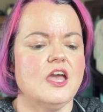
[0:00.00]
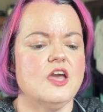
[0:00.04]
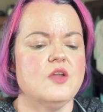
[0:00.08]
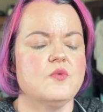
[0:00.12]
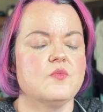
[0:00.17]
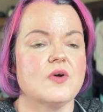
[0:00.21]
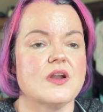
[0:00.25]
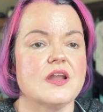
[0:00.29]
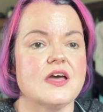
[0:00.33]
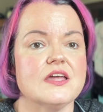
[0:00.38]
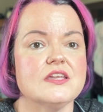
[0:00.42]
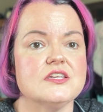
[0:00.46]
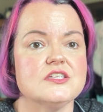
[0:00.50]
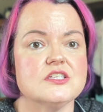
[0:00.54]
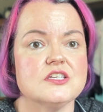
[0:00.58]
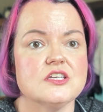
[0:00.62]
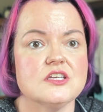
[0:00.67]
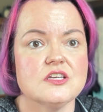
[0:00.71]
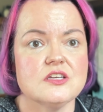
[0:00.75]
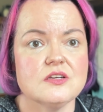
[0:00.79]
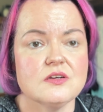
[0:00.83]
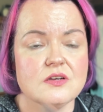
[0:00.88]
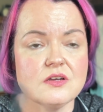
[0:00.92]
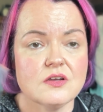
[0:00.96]
And what I
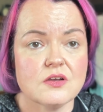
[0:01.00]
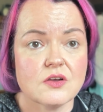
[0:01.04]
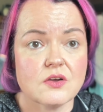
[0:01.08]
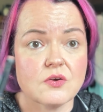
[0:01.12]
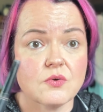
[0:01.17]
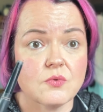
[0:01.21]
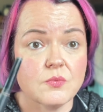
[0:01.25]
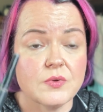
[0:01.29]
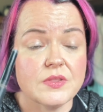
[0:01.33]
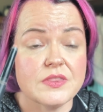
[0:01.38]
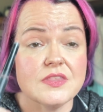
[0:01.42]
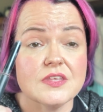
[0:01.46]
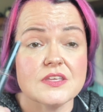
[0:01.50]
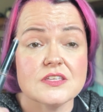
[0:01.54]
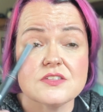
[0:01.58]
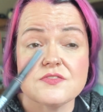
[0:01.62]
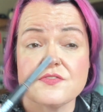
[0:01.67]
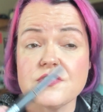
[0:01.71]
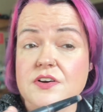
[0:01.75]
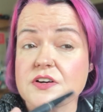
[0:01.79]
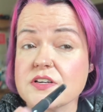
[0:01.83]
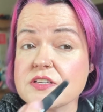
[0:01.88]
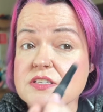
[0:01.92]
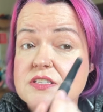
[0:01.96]
do with this
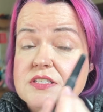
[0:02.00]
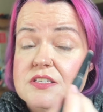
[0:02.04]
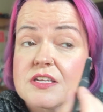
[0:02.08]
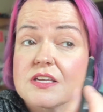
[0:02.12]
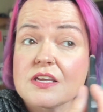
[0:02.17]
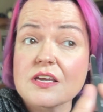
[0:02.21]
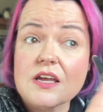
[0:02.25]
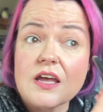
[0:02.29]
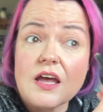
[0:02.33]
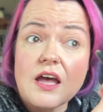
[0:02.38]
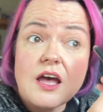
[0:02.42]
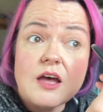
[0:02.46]
first stick,